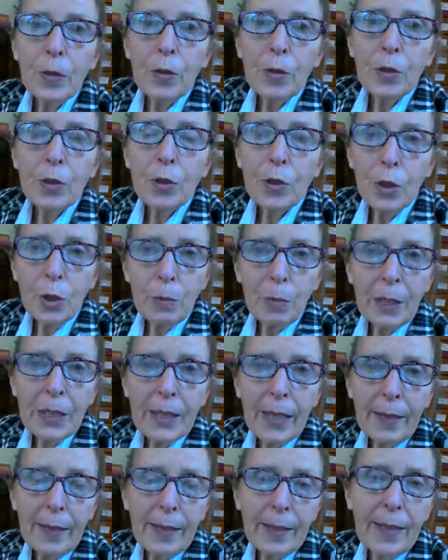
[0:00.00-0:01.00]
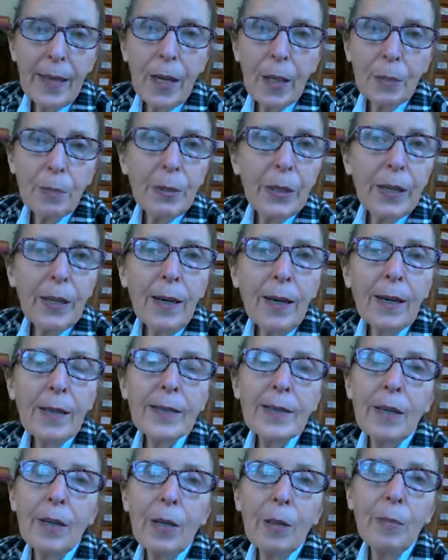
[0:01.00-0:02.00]
should be taken out because
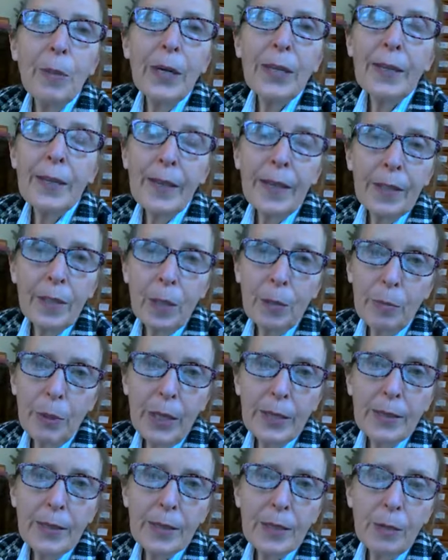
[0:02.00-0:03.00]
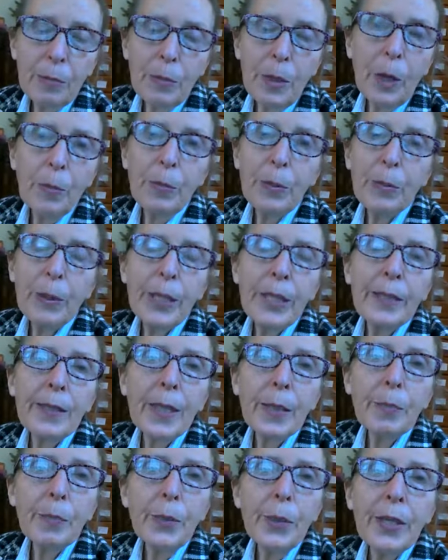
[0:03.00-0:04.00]
our body cannot process them properly, and
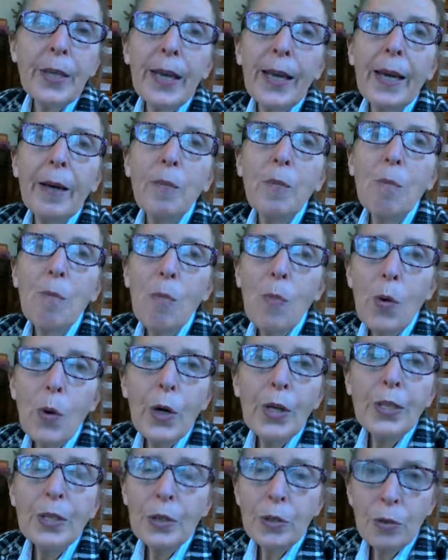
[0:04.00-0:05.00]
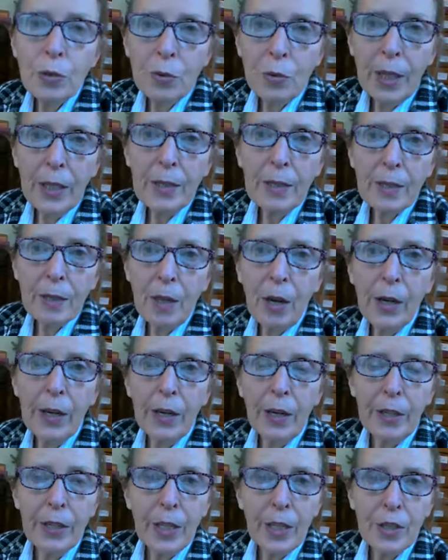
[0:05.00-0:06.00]
they put more stress on
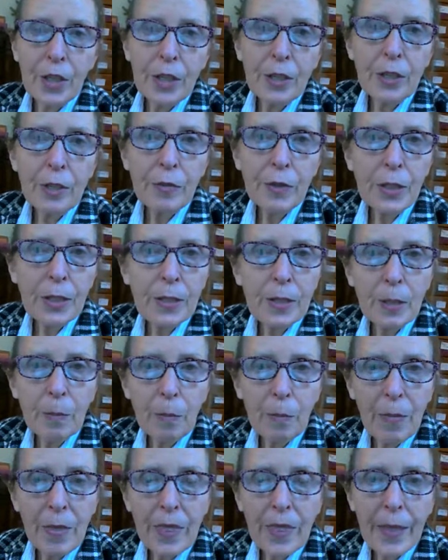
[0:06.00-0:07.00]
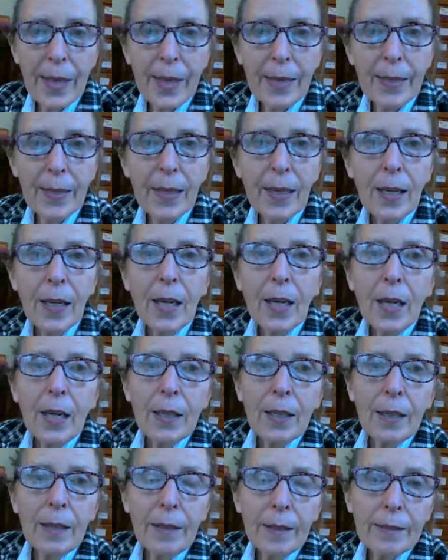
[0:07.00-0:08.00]
our digestive system than
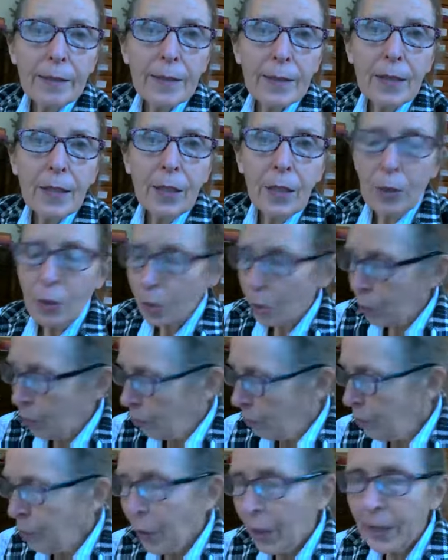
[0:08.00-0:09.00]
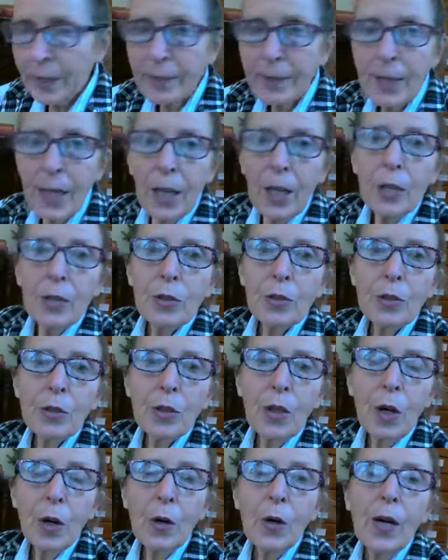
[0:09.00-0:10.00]
is good for us.
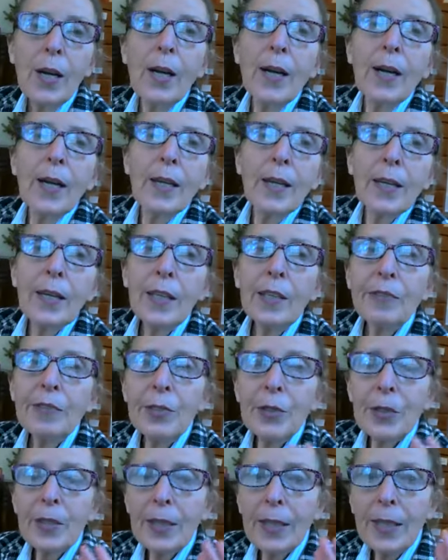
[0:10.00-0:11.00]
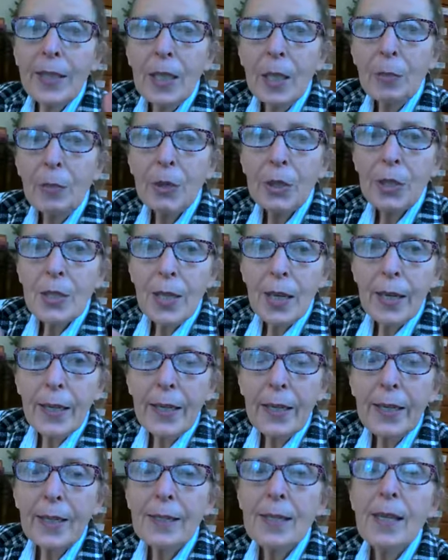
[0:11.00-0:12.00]
So if you clean up your
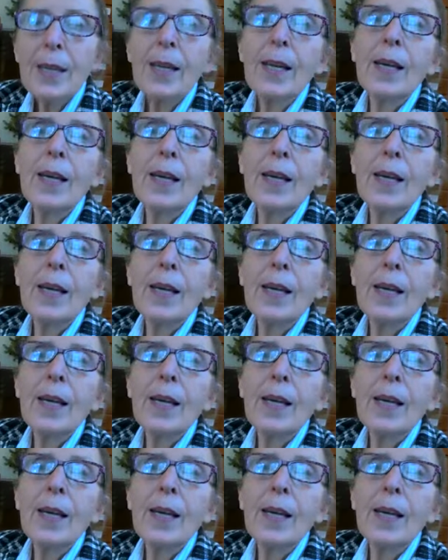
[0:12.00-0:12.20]
diet,